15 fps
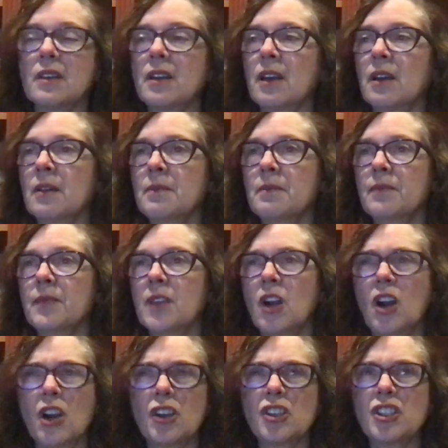Um,
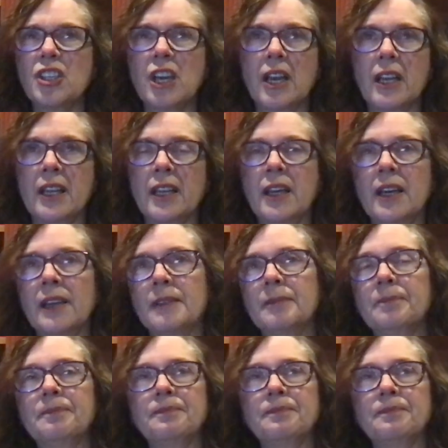harsh, not in a,